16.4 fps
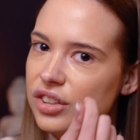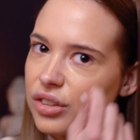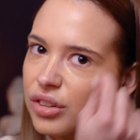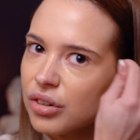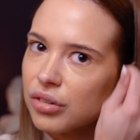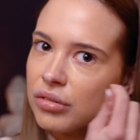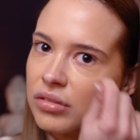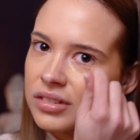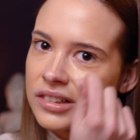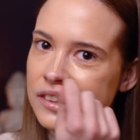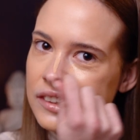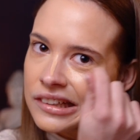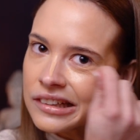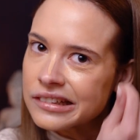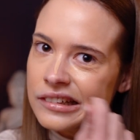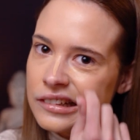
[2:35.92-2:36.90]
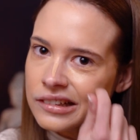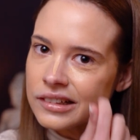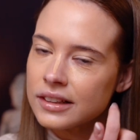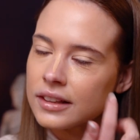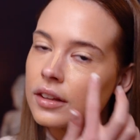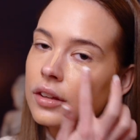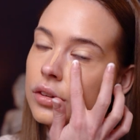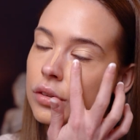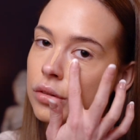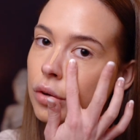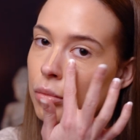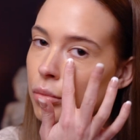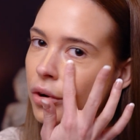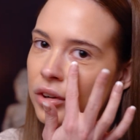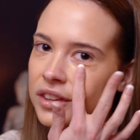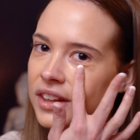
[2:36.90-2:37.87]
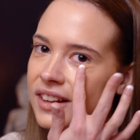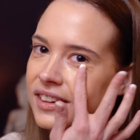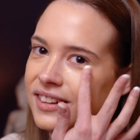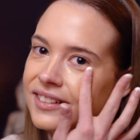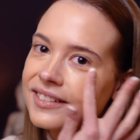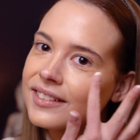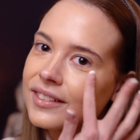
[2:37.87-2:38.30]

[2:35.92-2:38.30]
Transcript: you know, you don't want that.